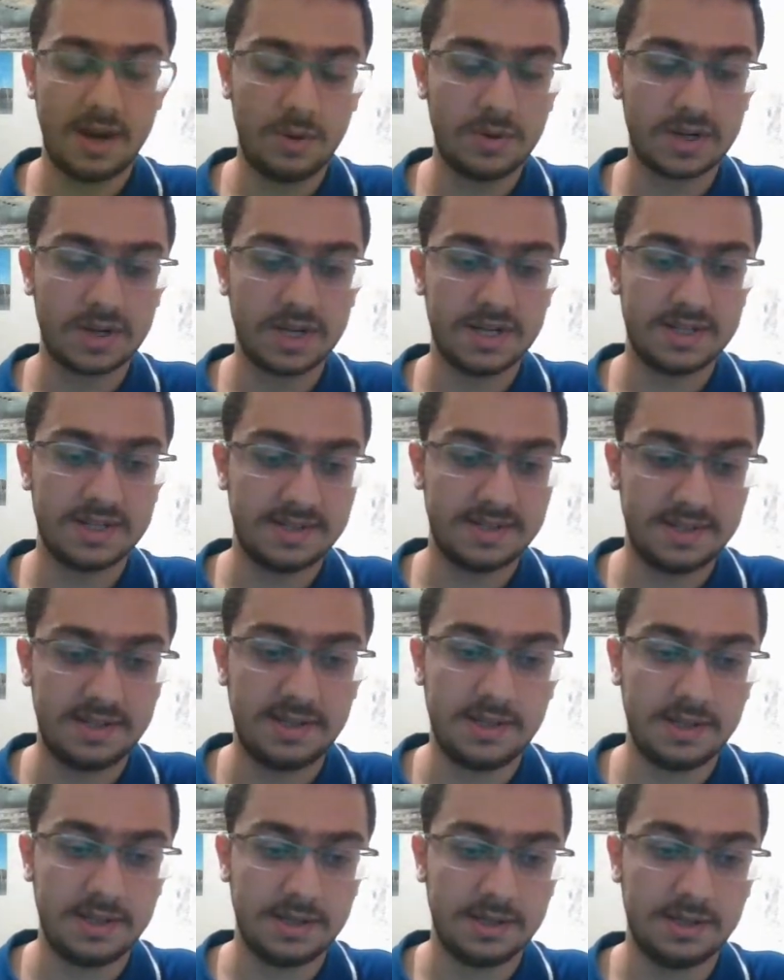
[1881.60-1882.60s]
we're gonna
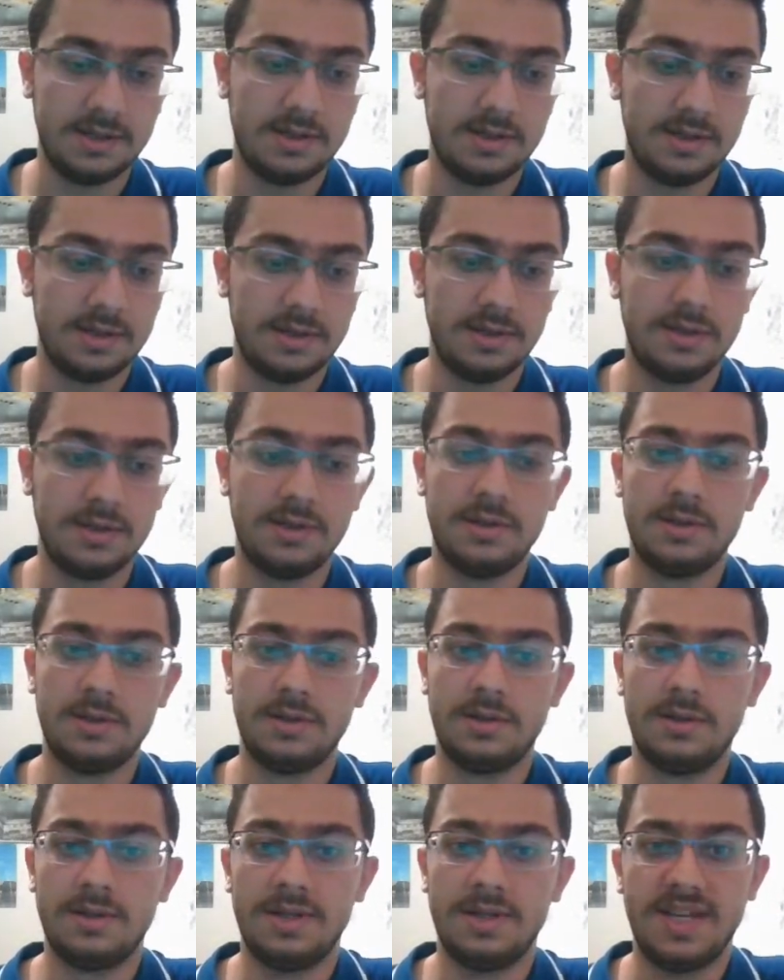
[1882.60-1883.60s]
see
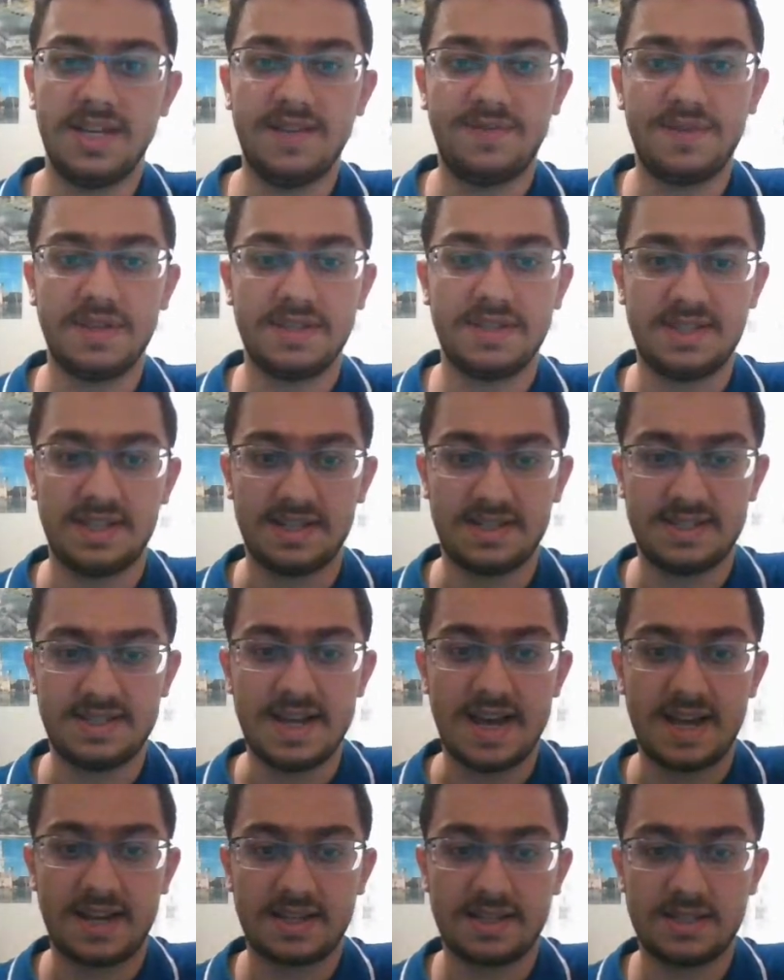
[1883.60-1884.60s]
if this thing
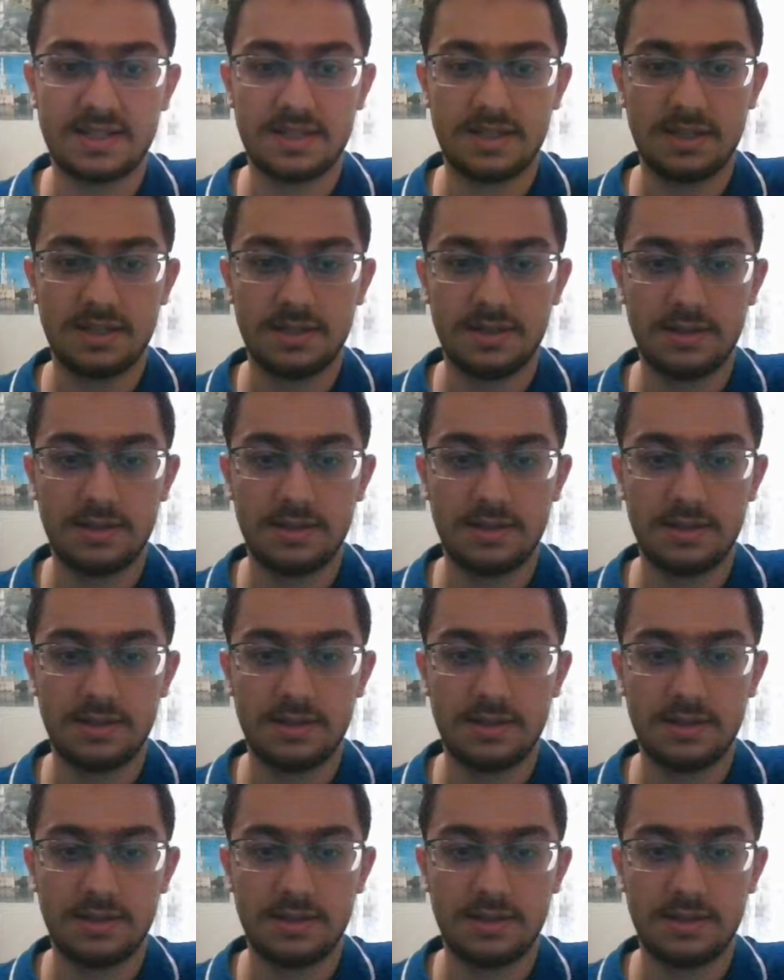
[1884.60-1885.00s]
stacks.